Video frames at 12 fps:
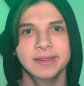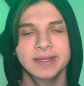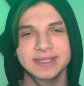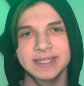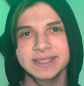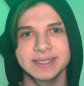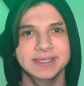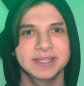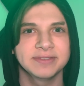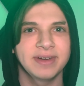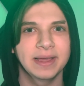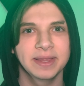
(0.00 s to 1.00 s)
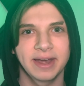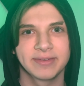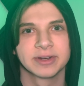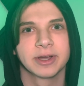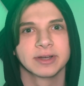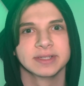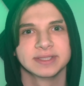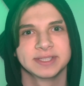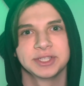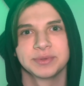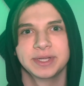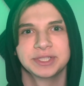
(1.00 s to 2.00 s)
This isn't a Violet Evergarden
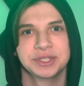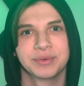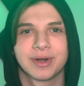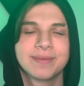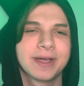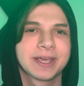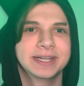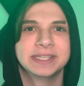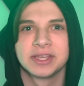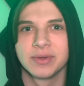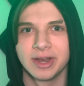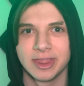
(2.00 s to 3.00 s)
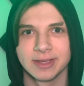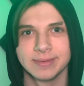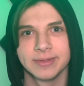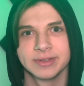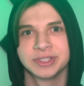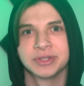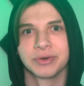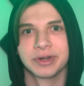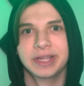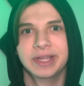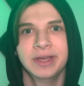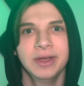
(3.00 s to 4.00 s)
situation where I'm not going to tell you anything about the
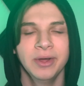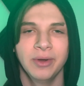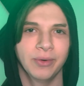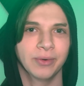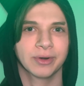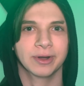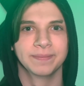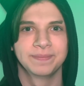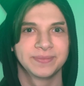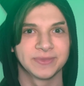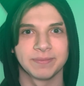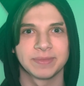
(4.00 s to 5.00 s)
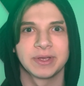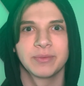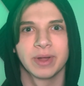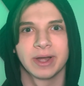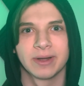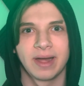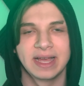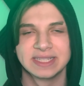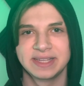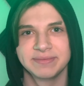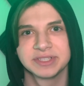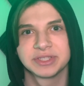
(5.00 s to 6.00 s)
story, or something where I
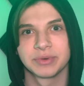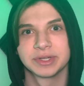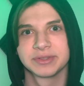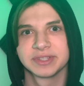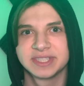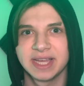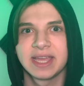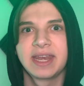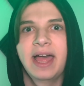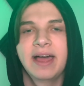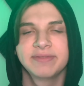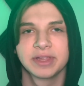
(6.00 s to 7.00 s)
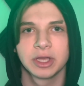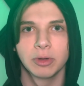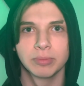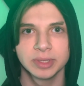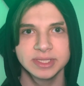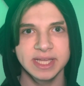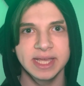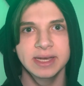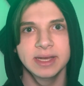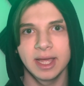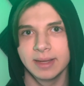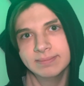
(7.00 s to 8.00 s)
save the story till the second half like *Oprah*.
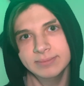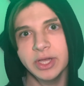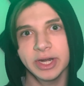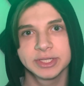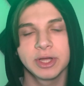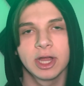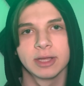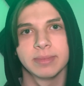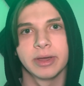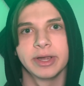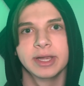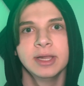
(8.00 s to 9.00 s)
Then I'm gonna talk about it.